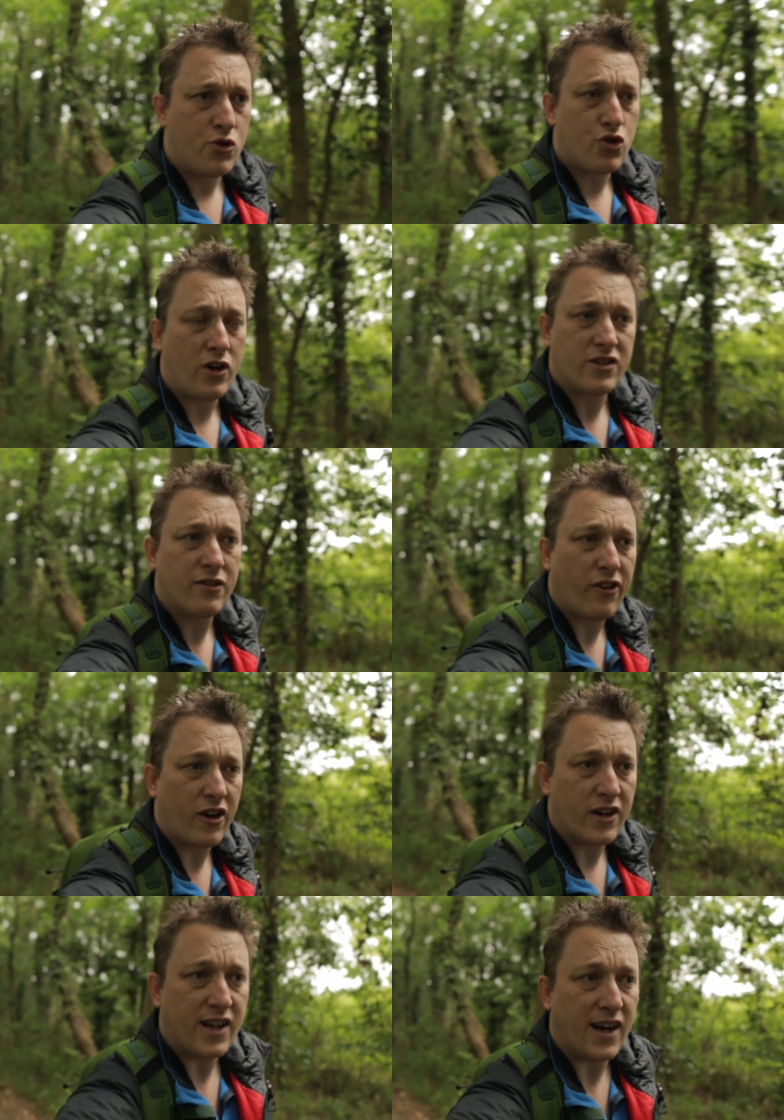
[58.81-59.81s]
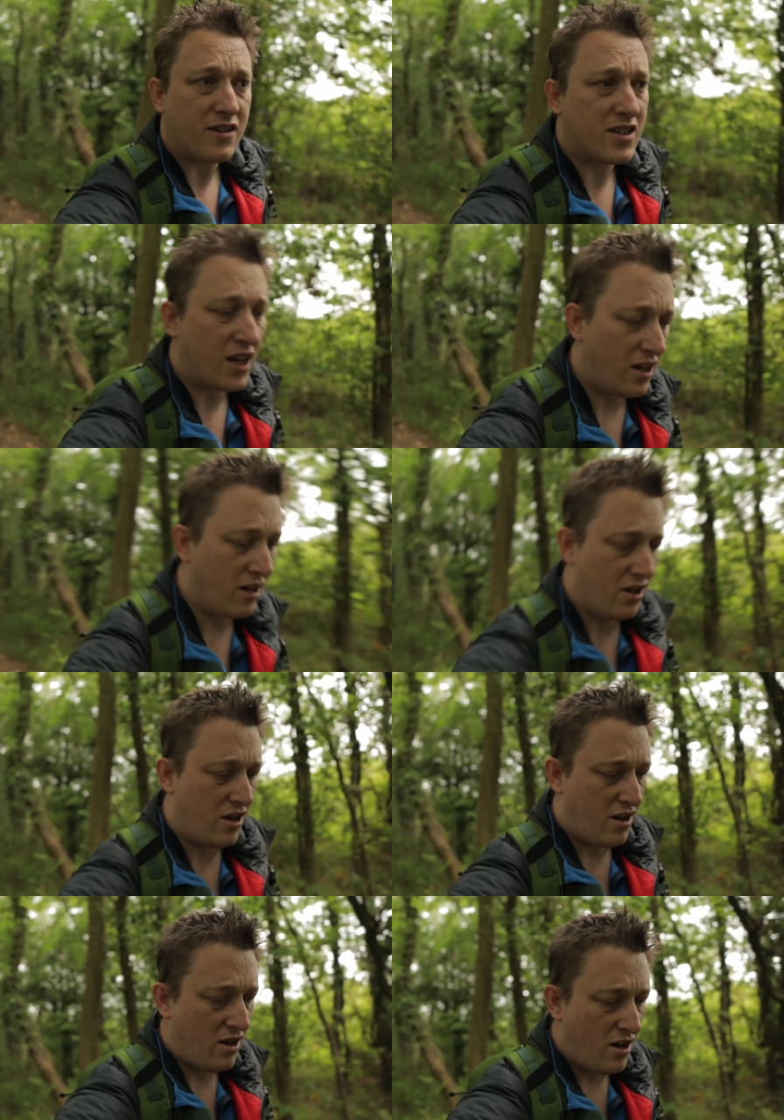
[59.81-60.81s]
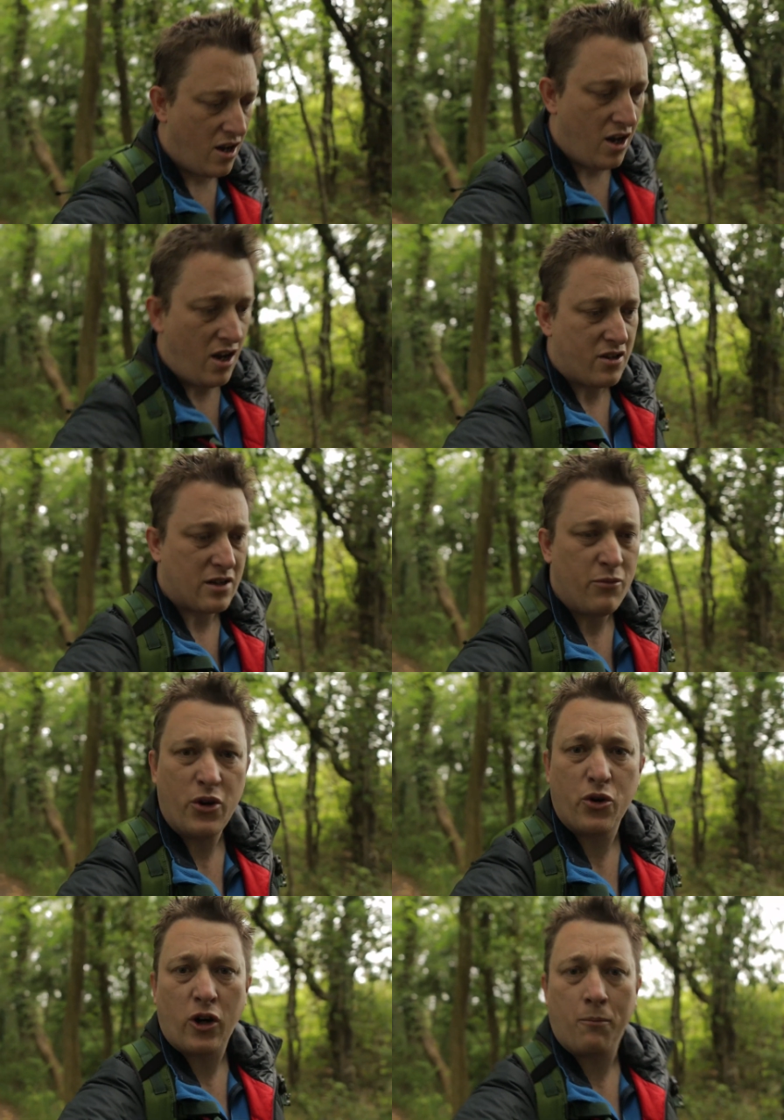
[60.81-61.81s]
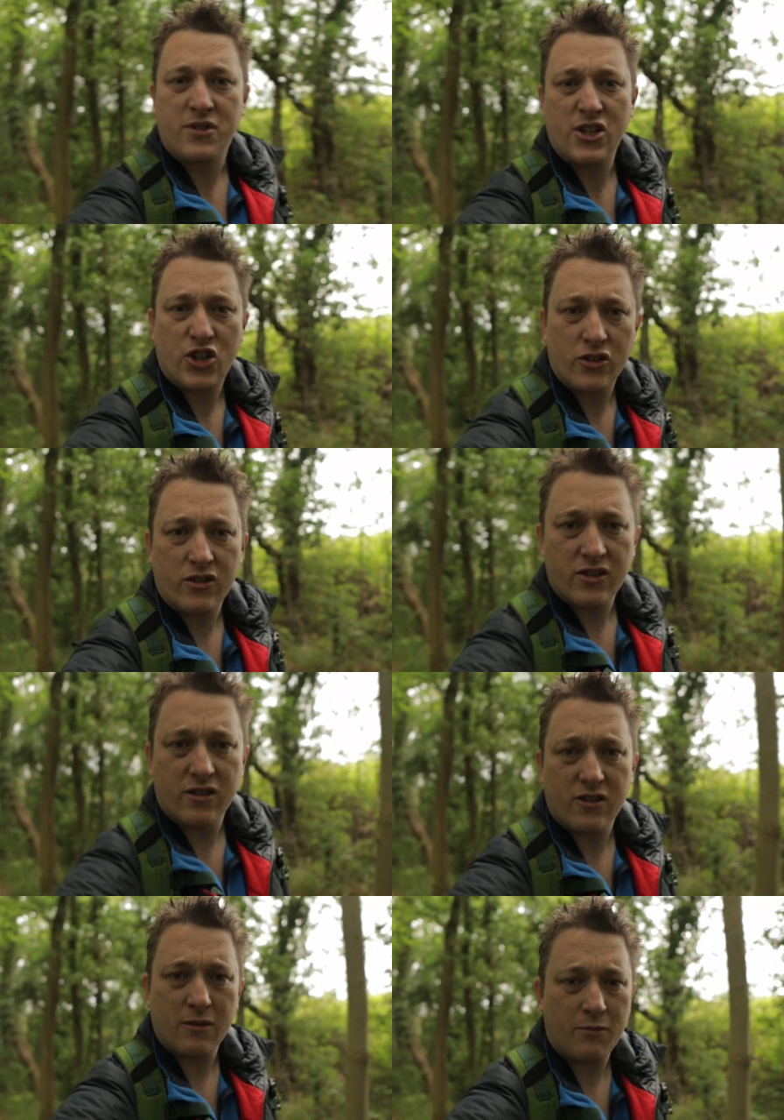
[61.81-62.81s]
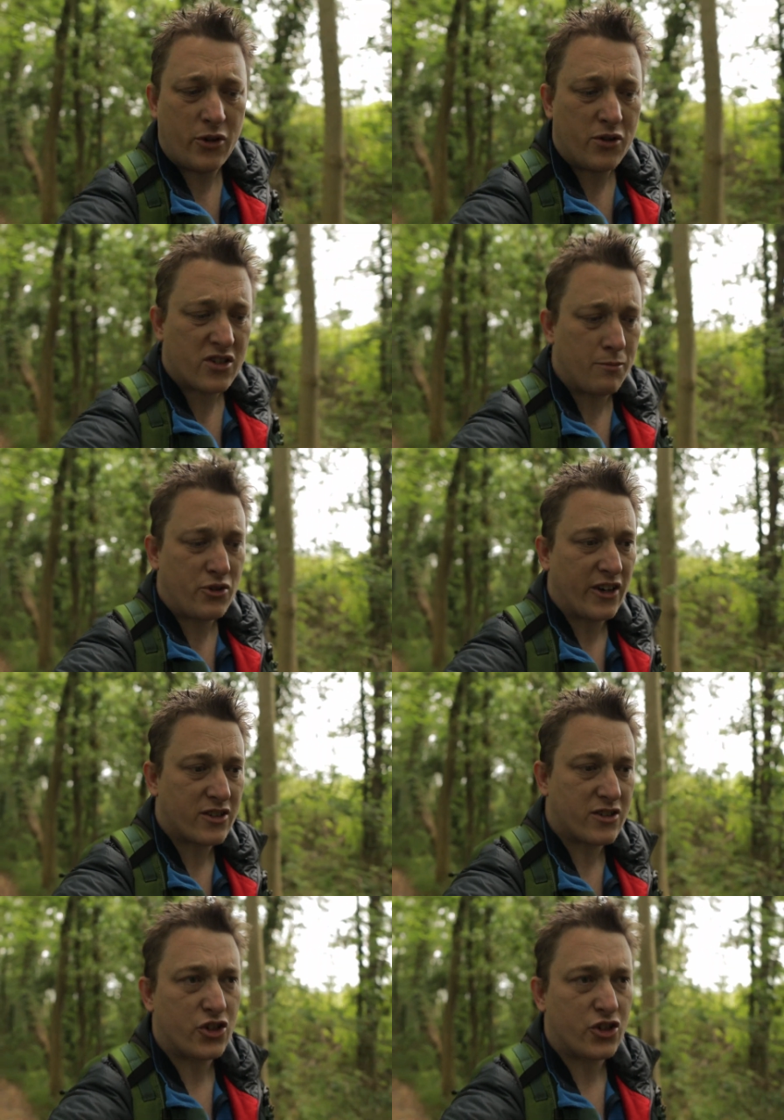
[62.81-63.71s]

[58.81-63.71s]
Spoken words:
trying to find out some new compositions and some new subjects to